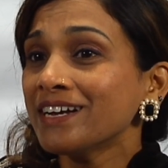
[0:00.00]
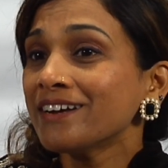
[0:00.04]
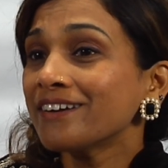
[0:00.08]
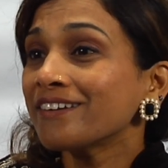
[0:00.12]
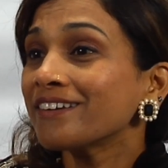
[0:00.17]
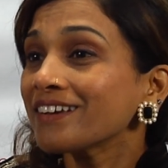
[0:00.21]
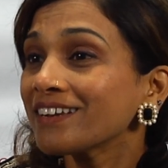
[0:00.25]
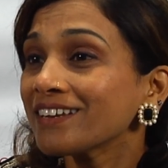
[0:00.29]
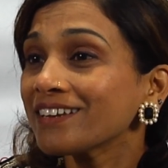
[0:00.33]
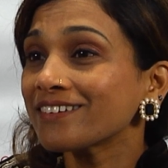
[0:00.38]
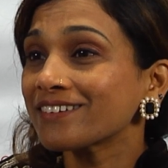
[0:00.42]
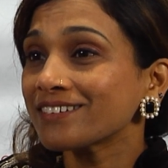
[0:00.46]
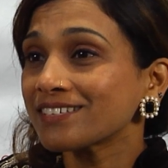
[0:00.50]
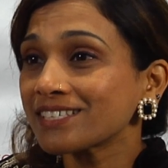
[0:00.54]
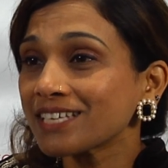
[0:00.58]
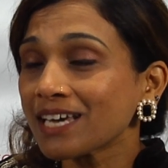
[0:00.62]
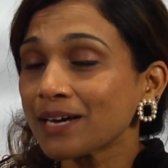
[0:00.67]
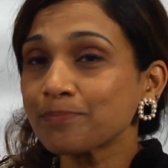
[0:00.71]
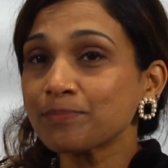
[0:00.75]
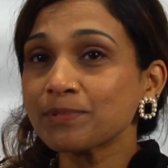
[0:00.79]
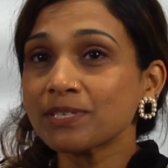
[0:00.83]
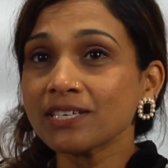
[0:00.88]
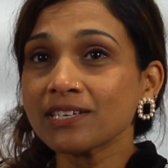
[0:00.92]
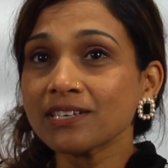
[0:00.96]
really
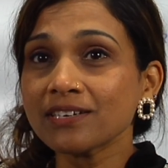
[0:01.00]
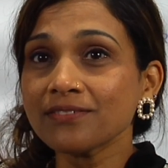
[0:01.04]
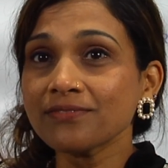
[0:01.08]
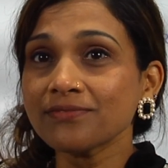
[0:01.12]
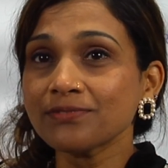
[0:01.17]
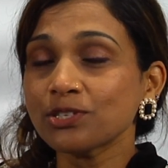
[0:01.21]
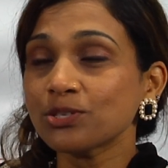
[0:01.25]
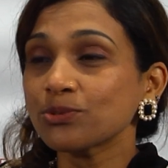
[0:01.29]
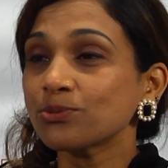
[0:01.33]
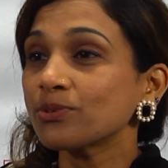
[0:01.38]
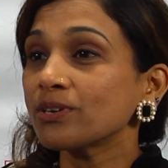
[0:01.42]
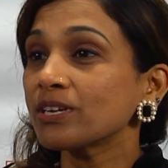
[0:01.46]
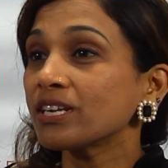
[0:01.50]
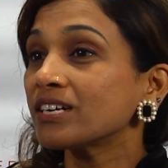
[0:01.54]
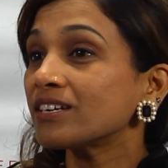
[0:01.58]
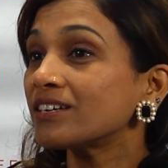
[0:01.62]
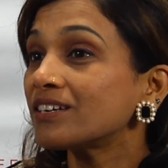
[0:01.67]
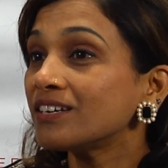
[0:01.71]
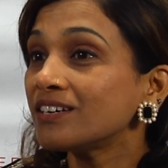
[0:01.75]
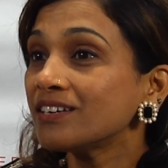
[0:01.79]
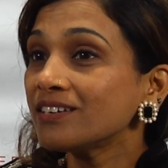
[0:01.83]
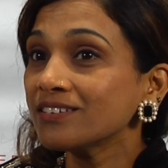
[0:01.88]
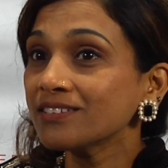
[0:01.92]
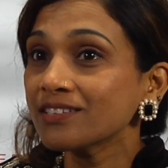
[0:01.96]
receptive to
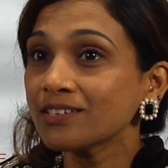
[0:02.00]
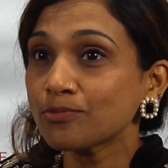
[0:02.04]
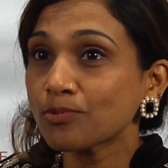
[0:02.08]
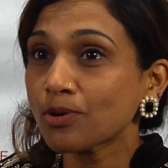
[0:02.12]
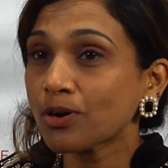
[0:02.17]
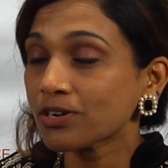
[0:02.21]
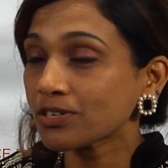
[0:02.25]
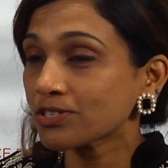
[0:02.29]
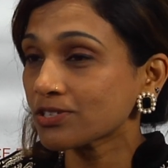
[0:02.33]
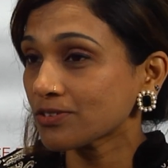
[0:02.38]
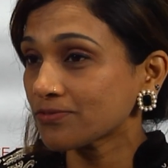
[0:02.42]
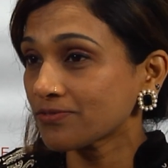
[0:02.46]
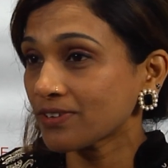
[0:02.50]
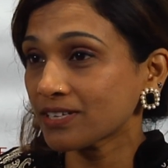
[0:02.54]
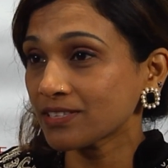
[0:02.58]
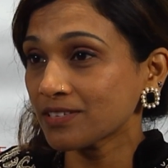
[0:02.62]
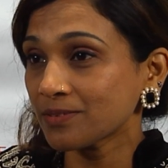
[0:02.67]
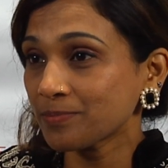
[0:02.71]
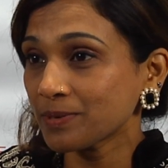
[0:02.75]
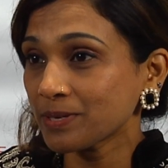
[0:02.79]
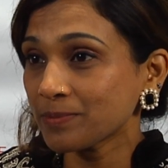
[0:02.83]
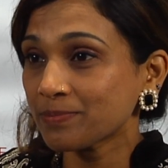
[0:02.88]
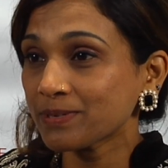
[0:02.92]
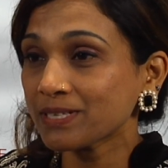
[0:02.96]
learn the walks of other
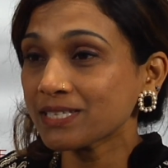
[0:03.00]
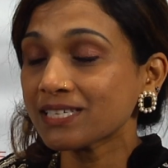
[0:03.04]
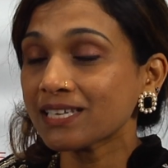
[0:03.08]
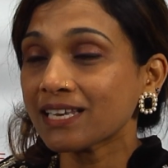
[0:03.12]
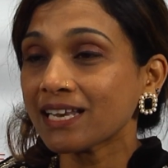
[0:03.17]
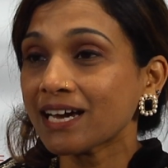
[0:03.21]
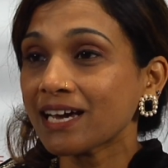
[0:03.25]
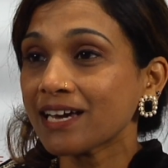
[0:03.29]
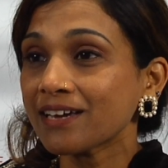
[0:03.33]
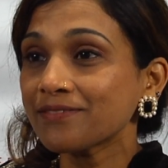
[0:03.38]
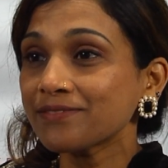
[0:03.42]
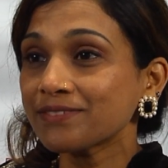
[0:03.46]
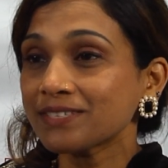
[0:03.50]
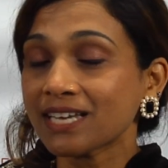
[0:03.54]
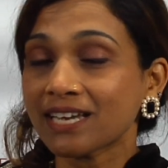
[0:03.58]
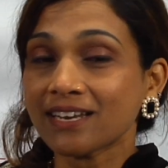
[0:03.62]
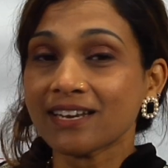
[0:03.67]
people's lives,